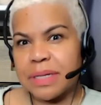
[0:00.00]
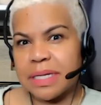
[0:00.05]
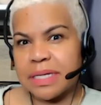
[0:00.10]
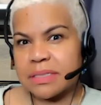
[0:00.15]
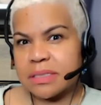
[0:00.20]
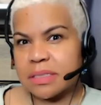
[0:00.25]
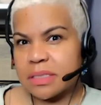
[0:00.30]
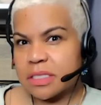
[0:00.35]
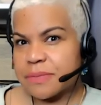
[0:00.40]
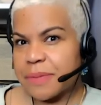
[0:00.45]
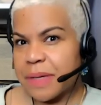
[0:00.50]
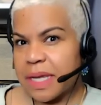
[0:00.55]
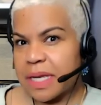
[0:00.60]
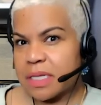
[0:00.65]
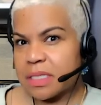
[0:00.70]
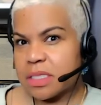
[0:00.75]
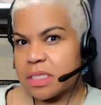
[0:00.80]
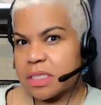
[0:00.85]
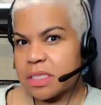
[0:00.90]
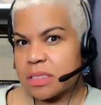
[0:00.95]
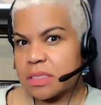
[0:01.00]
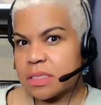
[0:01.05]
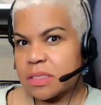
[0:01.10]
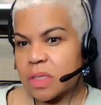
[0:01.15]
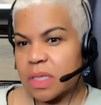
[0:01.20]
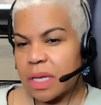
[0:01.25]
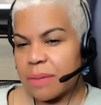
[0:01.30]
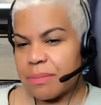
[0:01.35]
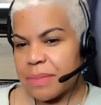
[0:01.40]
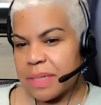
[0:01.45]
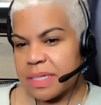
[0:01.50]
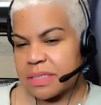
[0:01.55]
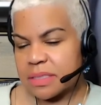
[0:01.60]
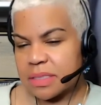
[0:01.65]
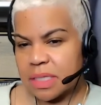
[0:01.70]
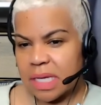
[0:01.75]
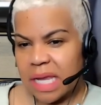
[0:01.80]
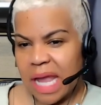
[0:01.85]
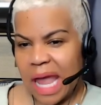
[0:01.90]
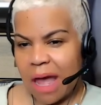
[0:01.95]
business pages. So let me
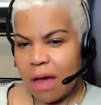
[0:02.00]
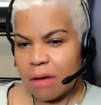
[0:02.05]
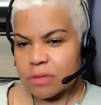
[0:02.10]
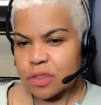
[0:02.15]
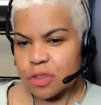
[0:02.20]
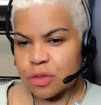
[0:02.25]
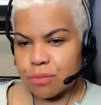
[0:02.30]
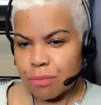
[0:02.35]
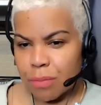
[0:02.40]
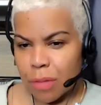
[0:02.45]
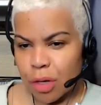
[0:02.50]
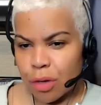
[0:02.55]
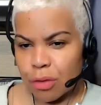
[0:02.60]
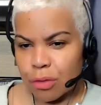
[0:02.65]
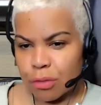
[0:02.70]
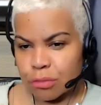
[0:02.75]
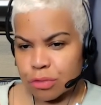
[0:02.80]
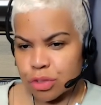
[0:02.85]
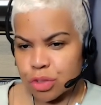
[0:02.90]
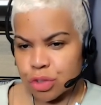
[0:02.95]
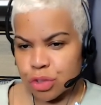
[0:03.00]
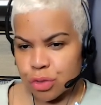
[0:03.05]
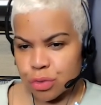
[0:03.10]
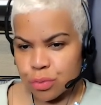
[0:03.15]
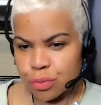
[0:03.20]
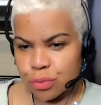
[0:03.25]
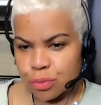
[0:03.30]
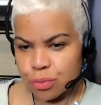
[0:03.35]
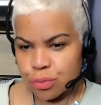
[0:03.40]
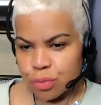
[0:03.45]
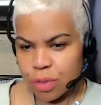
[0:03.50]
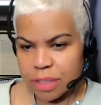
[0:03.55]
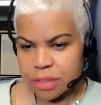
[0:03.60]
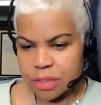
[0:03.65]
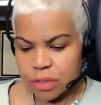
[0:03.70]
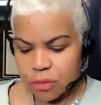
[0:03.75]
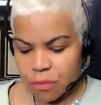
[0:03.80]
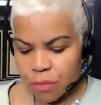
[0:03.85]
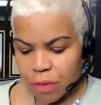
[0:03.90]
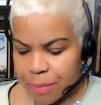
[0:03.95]
see how to merge two
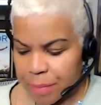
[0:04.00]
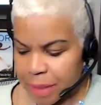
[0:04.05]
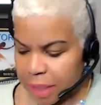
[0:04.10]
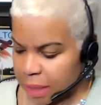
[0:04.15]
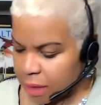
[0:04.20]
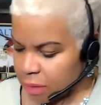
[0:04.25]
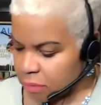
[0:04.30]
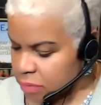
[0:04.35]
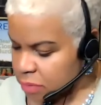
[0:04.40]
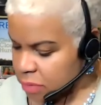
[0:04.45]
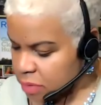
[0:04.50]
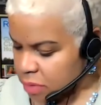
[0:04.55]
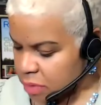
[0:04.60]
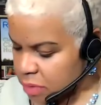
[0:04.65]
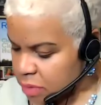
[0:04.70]
Instagram accounts.